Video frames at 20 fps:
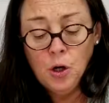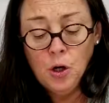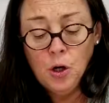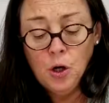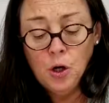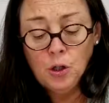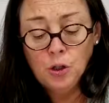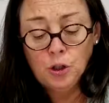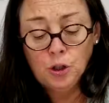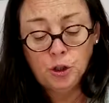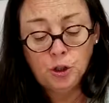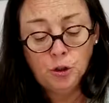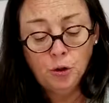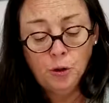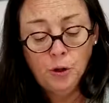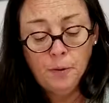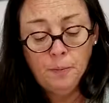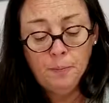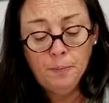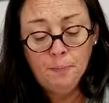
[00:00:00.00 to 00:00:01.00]

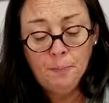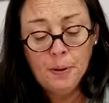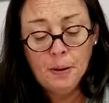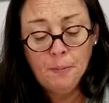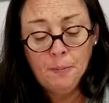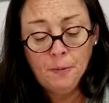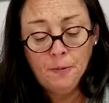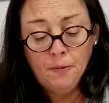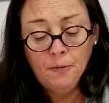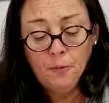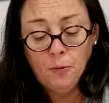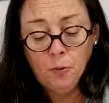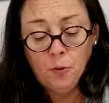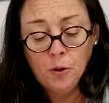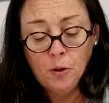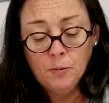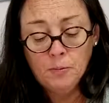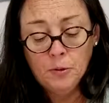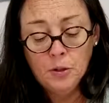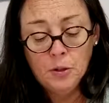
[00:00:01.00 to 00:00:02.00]
should be
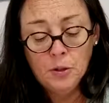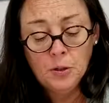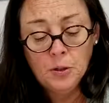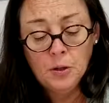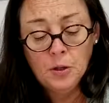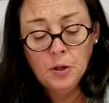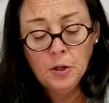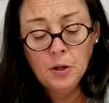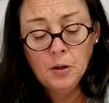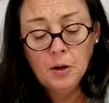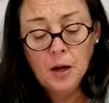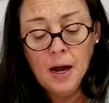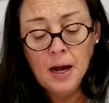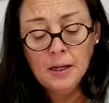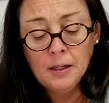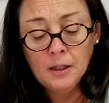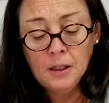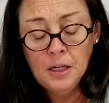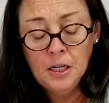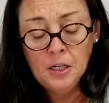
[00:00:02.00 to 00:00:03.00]
performed
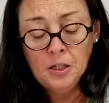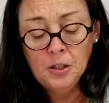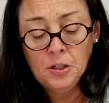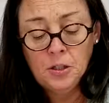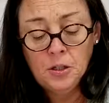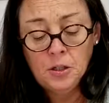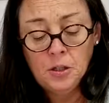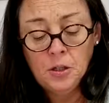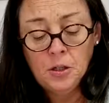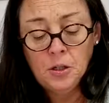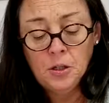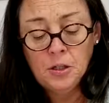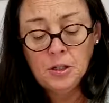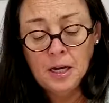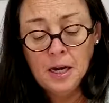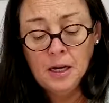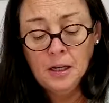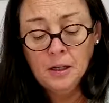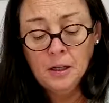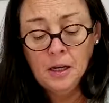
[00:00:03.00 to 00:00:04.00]
at least
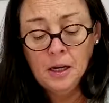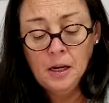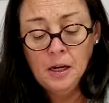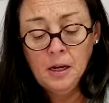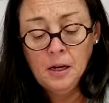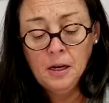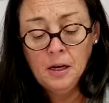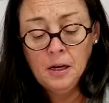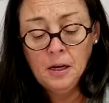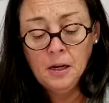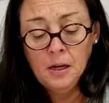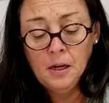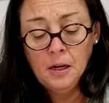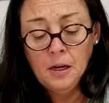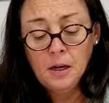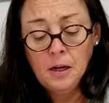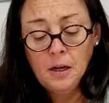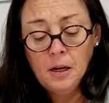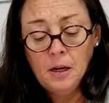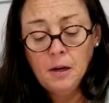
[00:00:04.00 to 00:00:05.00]
daily,
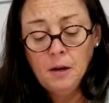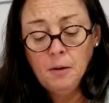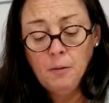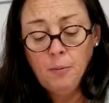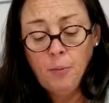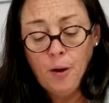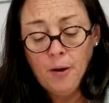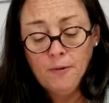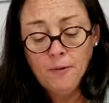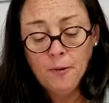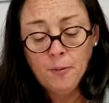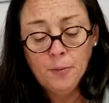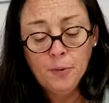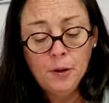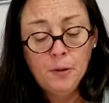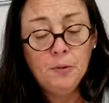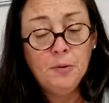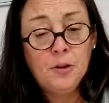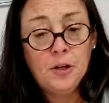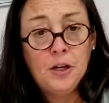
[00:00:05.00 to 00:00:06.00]

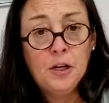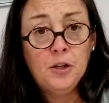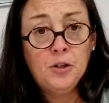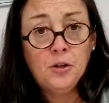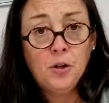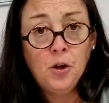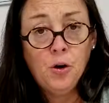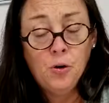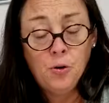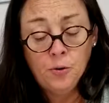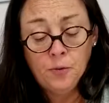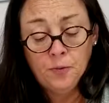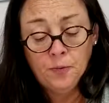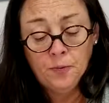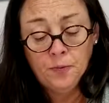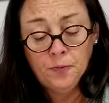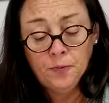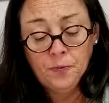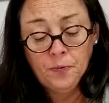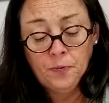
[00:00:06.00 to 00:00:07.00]
preferably with each load.
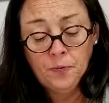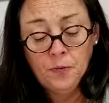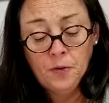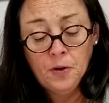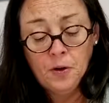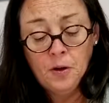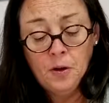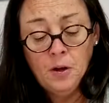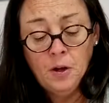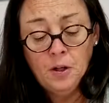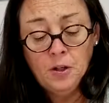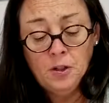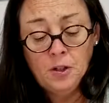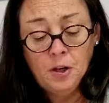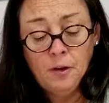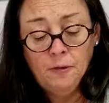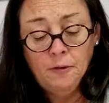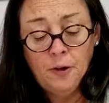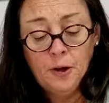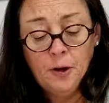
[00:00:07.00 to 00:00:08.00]

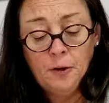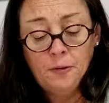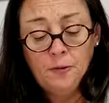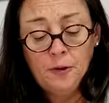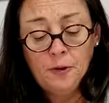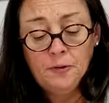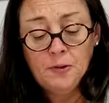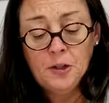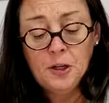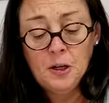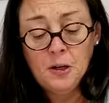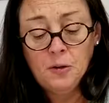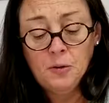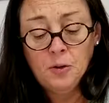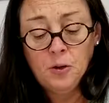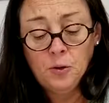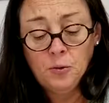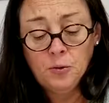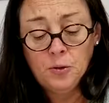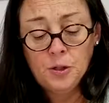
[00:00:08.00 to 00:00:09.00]
See figure
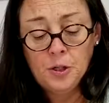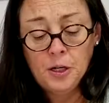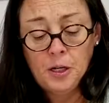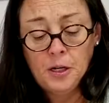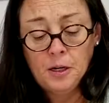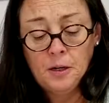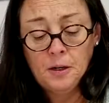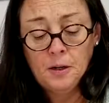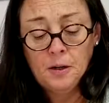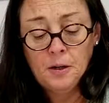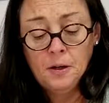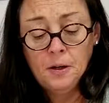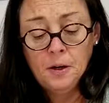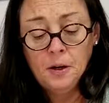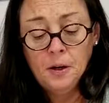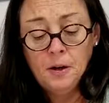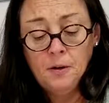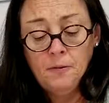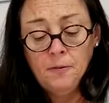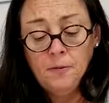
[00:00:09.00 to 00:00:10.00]
15.13
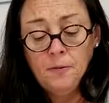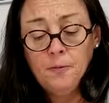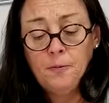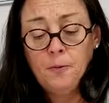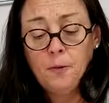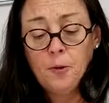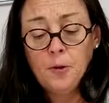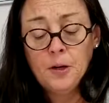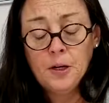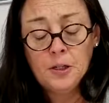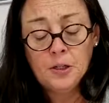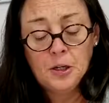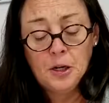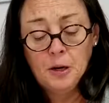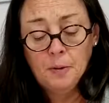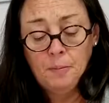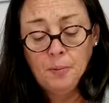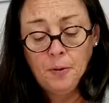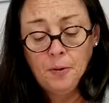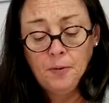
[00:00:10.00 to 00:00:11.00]
for an
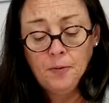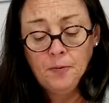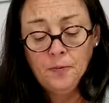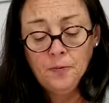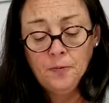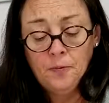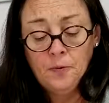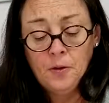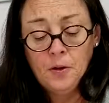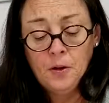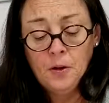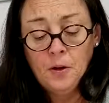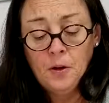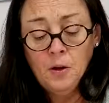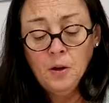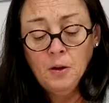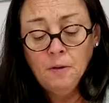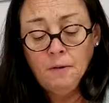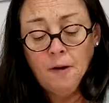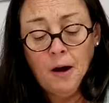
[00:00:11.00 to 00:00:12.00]
example.
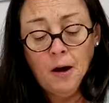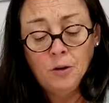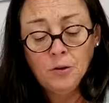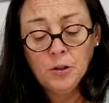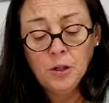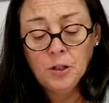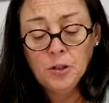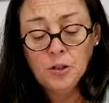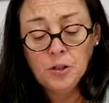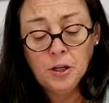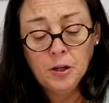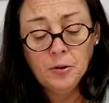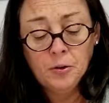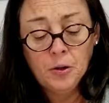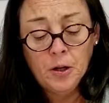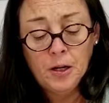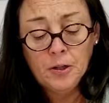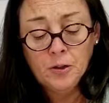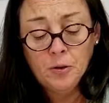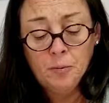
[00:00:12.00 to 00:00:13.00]
Follow the
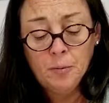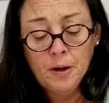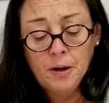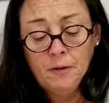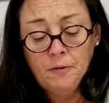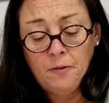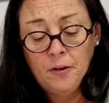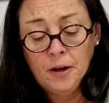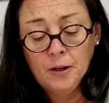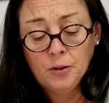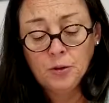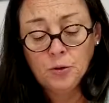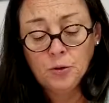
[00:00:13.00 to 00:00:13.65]
sterilizer manufacturer's